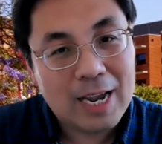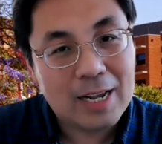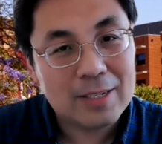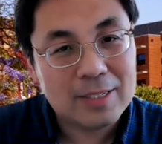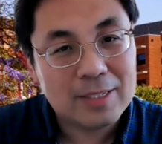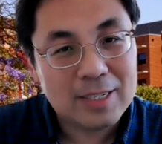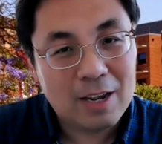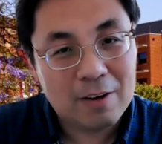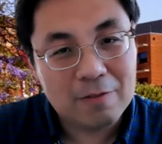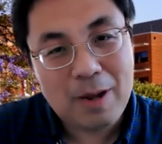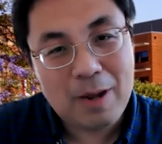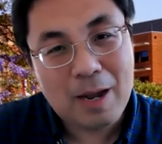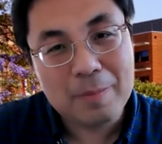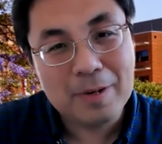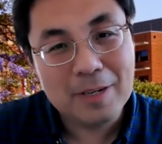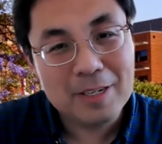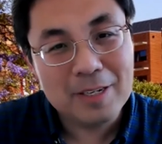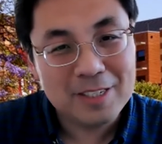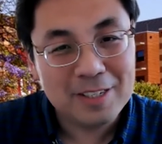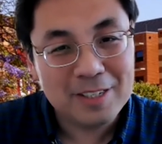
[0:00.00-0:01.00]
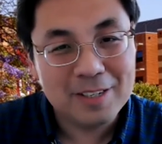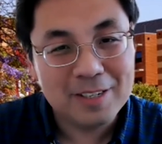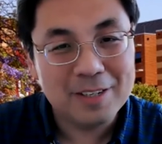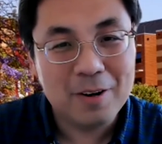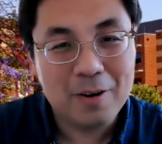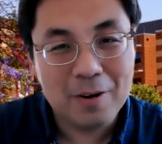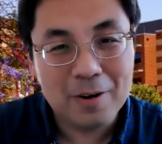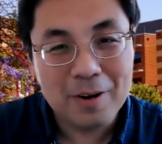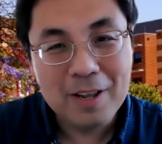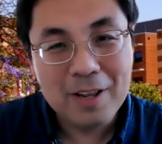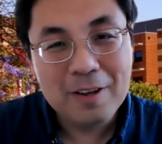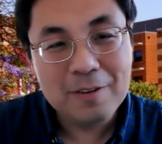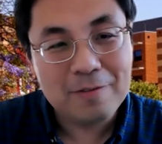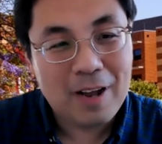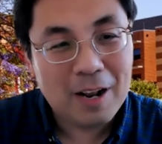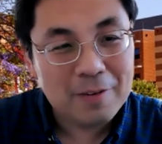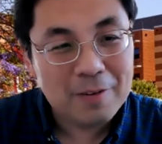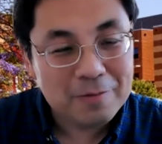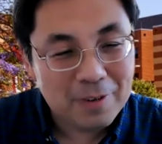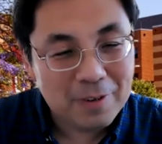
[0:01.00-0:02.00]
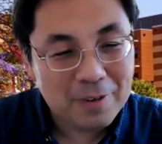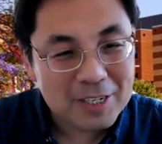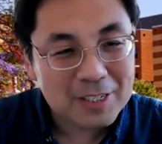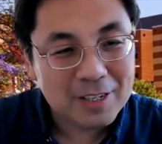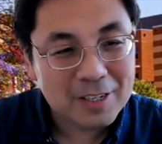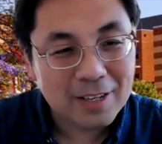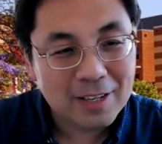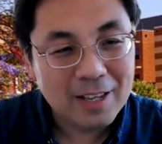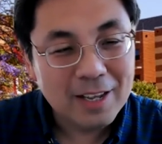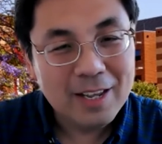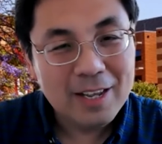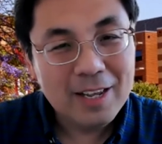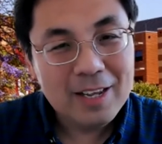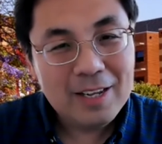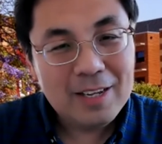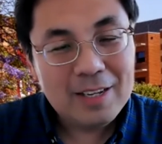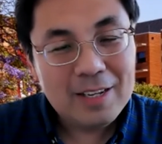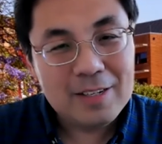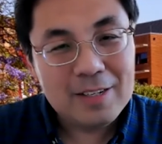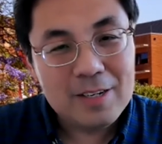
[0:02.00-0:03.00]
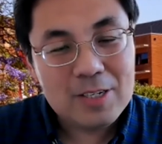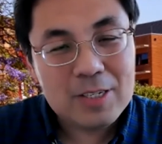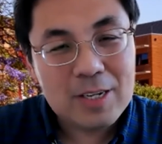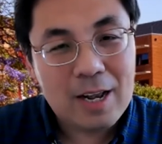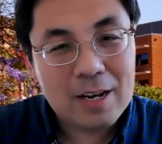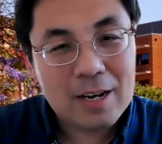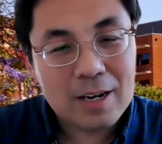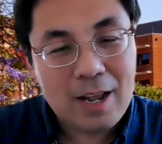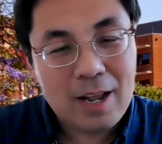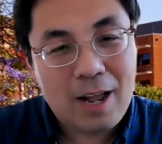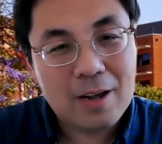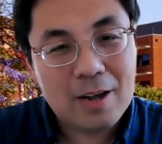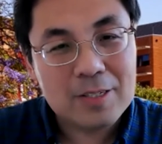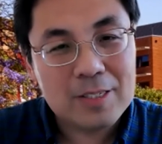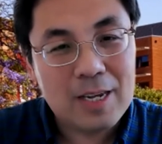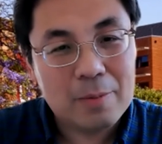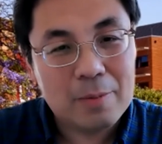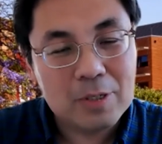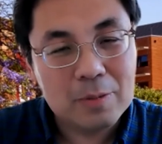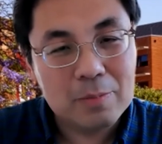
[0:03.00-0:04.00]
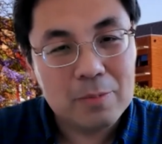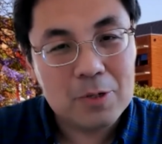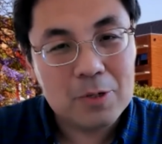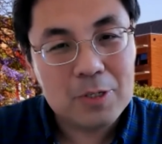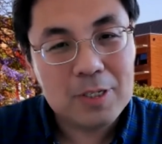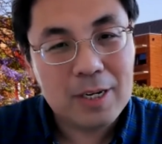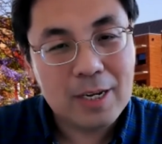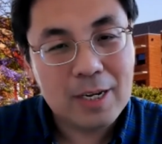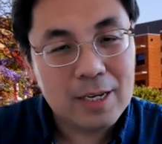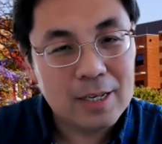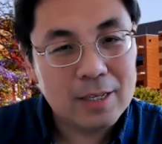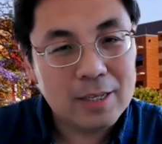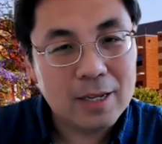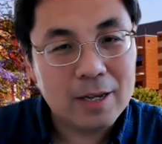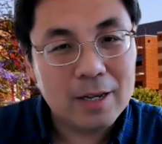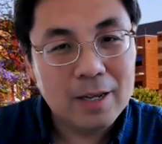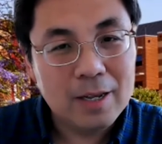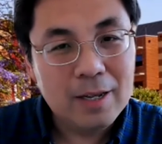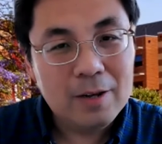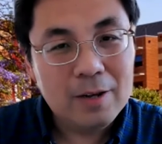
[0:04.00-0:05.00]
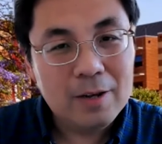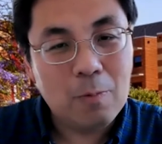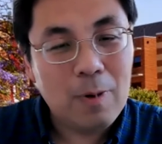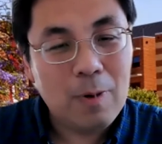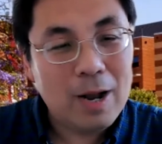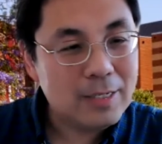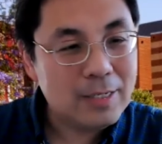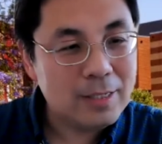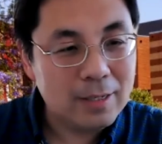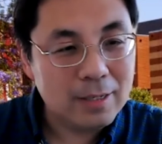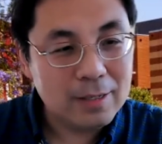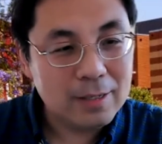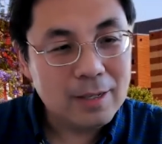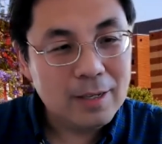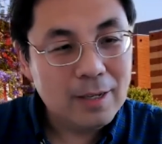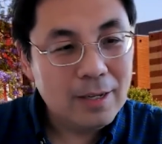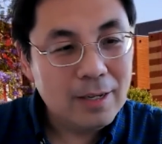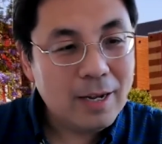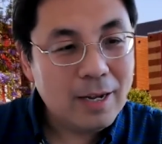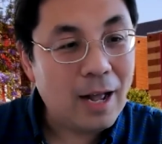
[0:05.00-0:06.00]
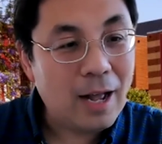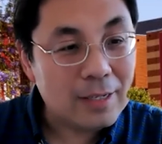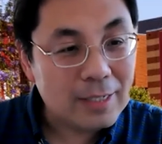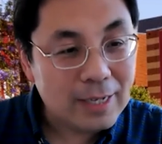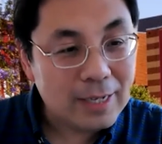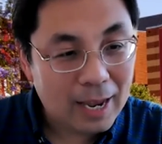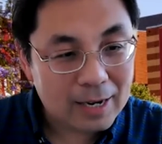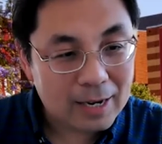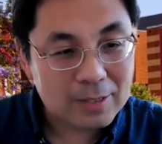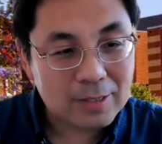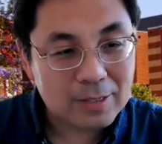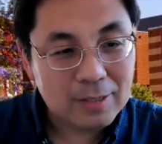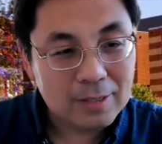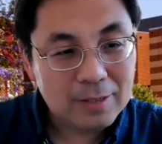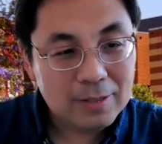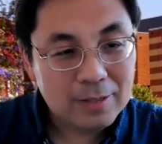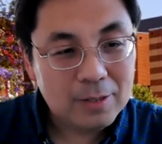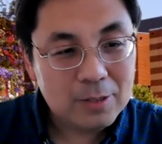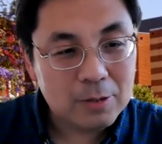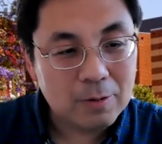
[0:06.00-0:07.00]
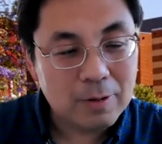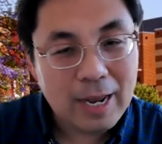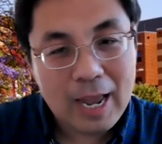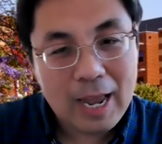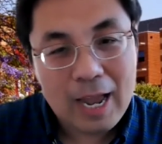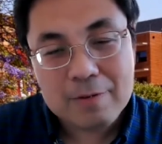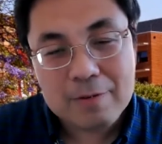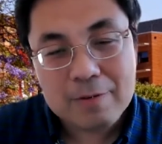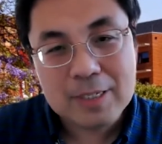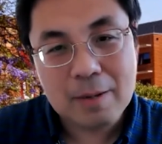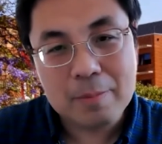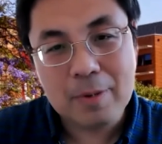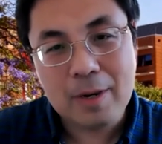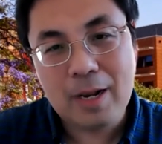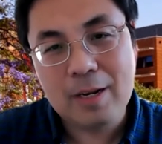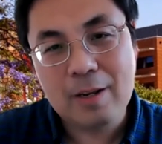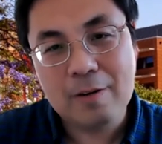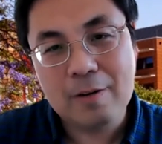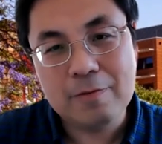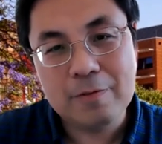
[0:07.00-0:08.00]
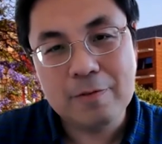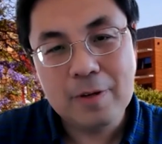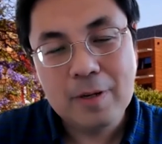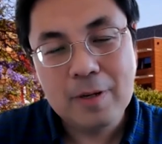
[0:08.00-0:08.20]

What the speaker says: as self-publishing or fan fiction. These are the concepts mostly in the Western context. So they have some kind of